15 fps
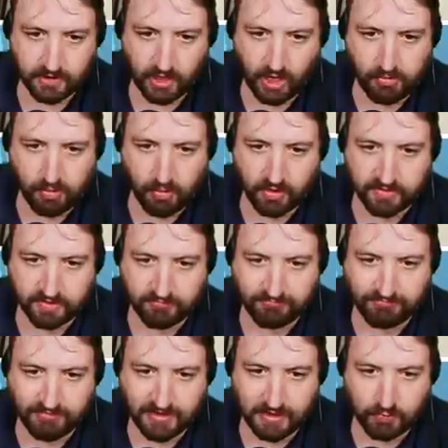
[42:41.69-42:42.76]
llama one did
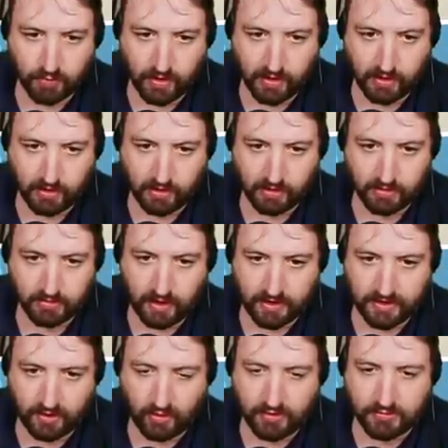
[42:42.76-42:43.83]
really well.
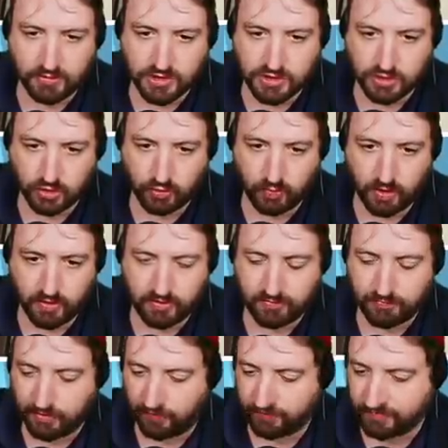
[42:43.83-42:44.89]
I can only do short
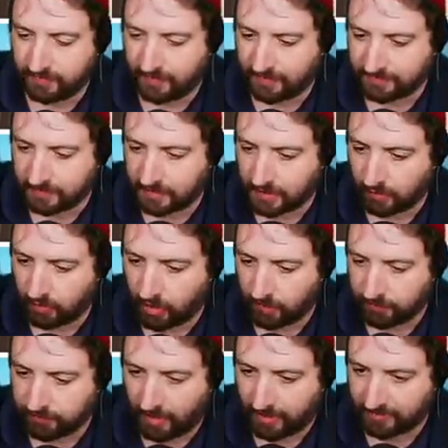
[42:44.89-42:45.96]
ones, but obviously that's going to go
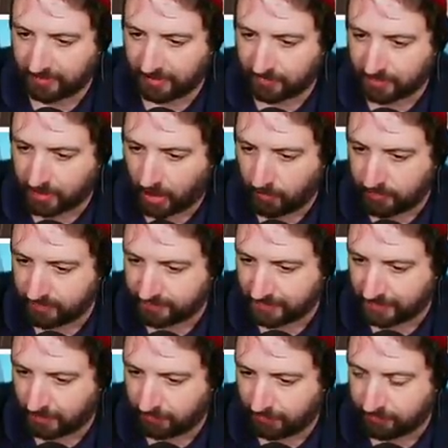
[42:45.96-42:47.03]
up as I get my comedy
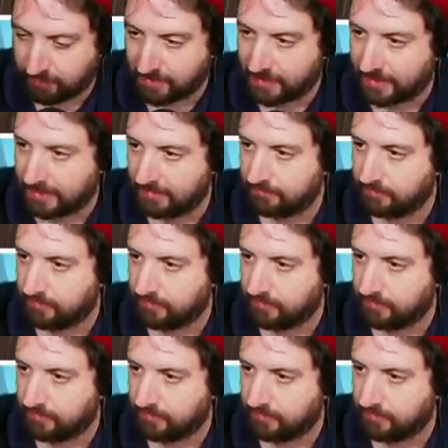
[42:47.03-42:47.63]
skill up, I believe.